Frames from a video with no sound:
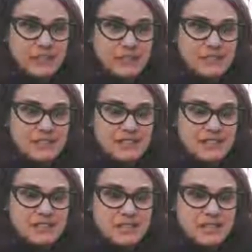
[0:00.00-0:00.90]
They would say
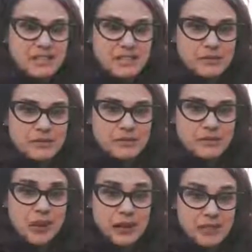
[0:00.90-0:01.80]
somebody that was
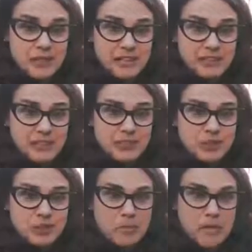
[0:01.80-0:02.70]
crabby and losing
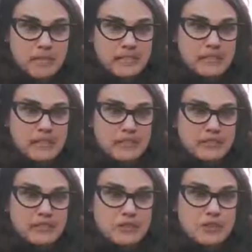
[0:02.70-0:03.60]
her mind
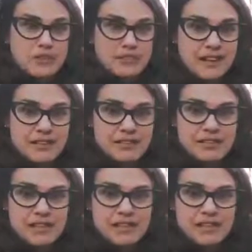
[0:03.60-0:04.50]
and stressed out.